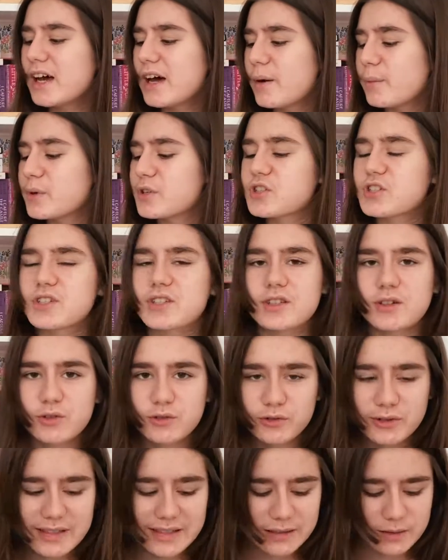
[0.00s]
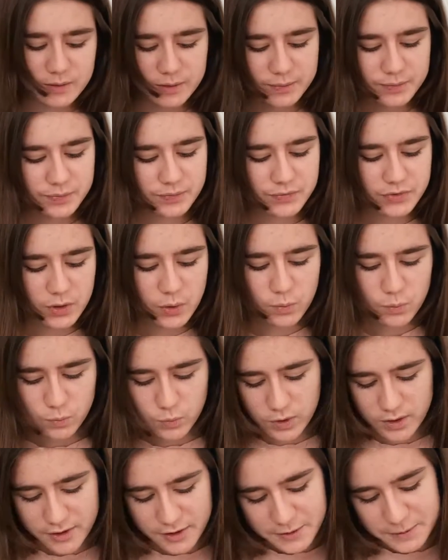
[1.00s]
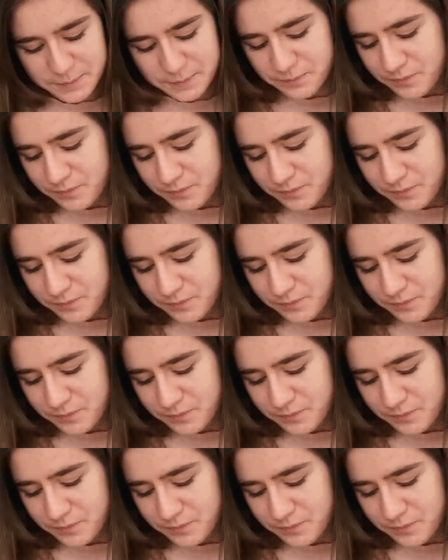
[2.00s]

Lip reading: which is the green one.